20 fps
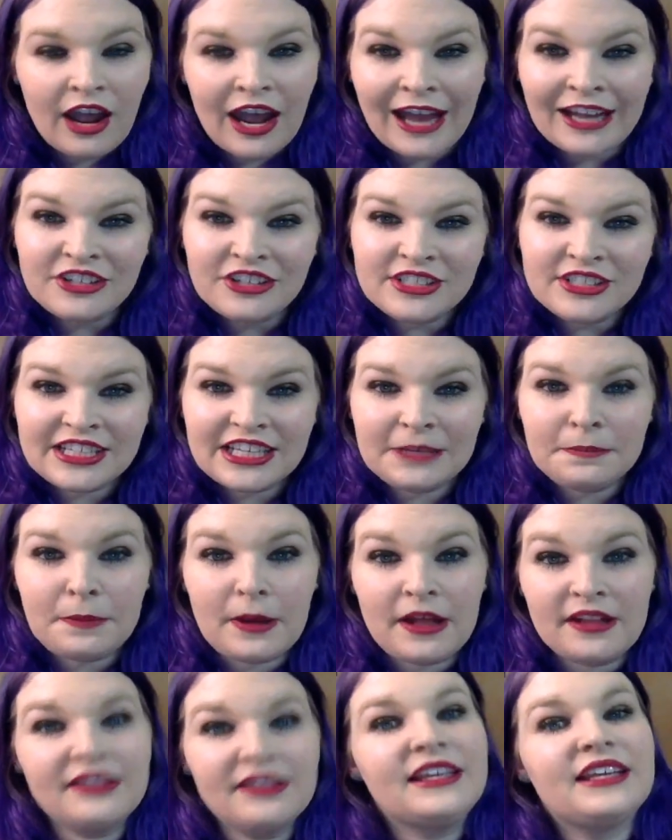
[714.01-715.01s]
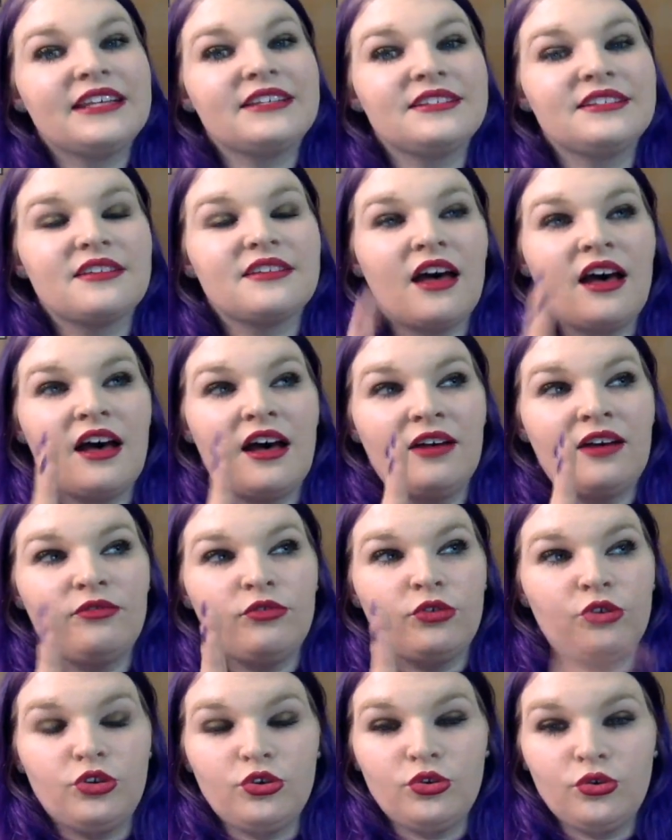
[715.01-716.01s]
I just keep a list of
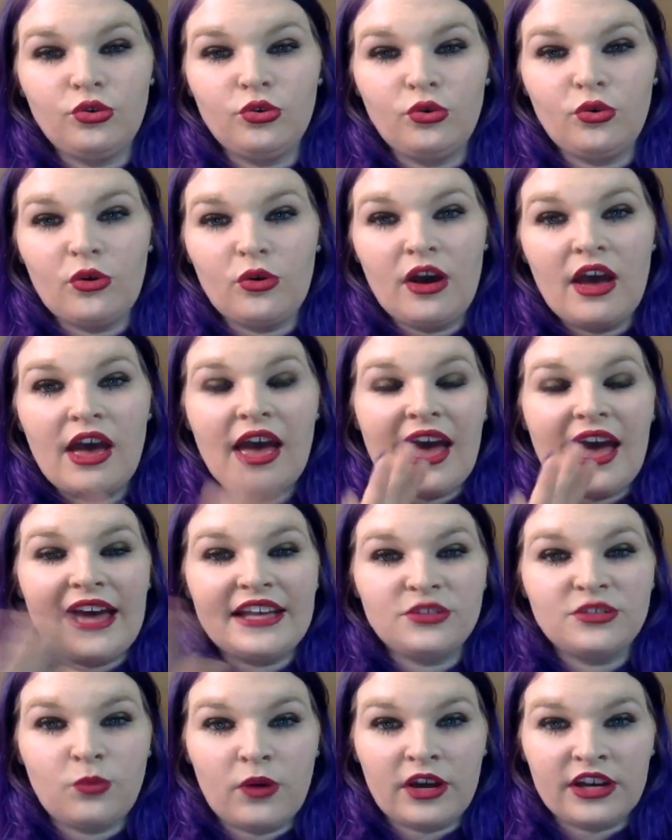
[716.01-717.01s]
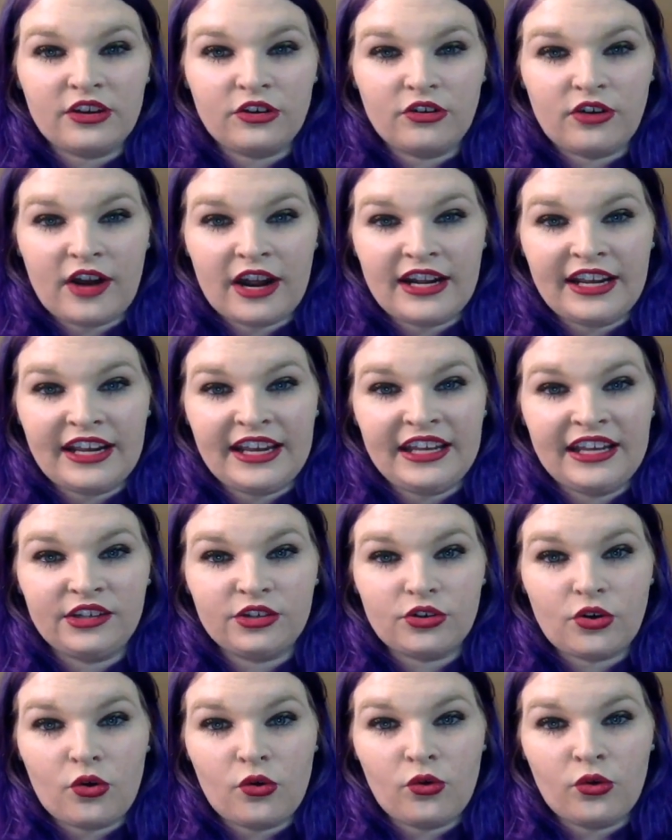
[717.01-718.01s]
who has what credit
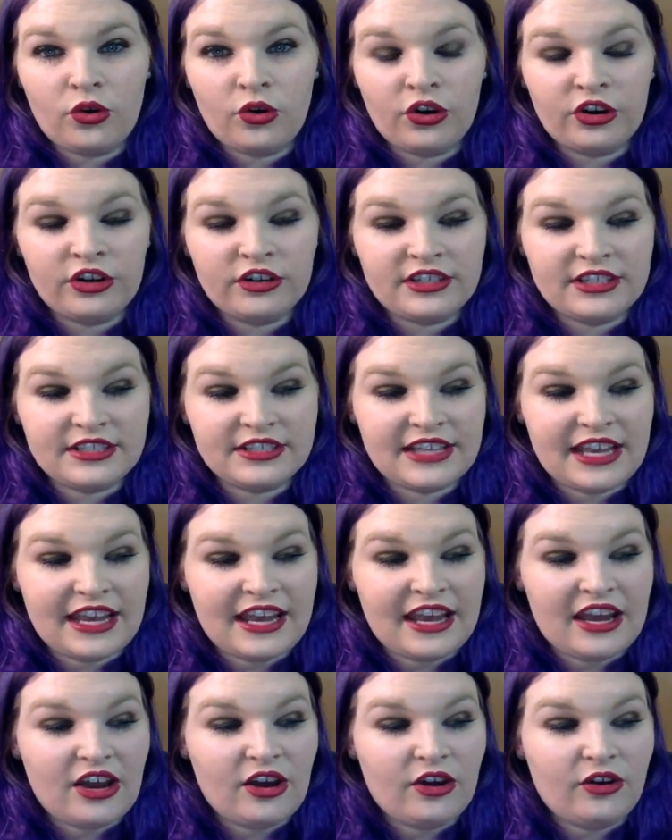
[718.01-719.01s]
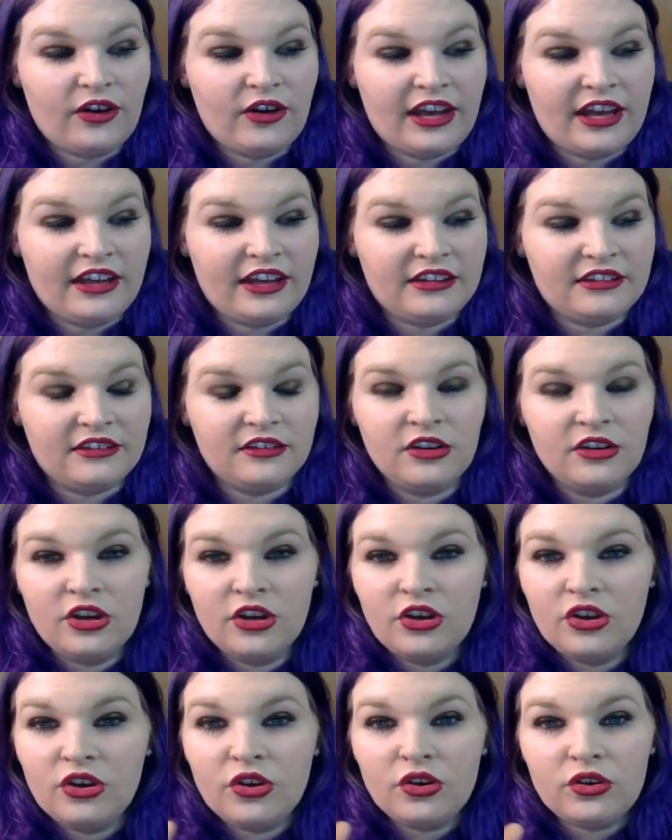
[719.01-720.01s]
or discount and
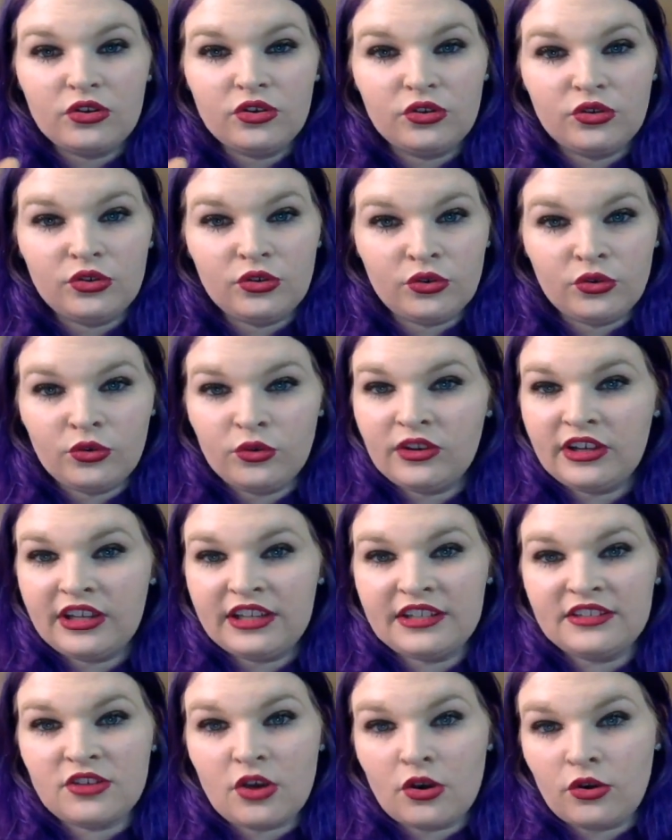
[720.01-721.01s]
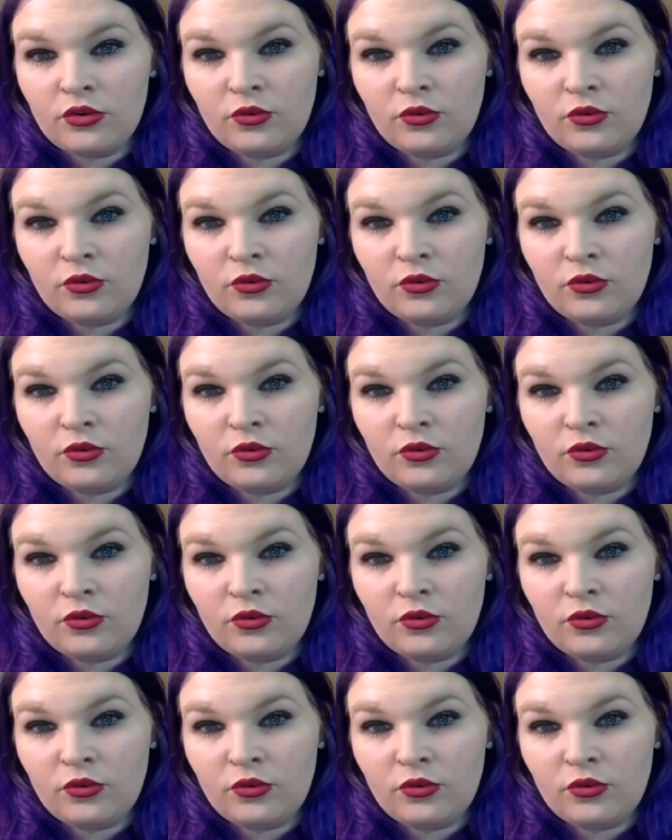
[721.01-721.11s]
who is owed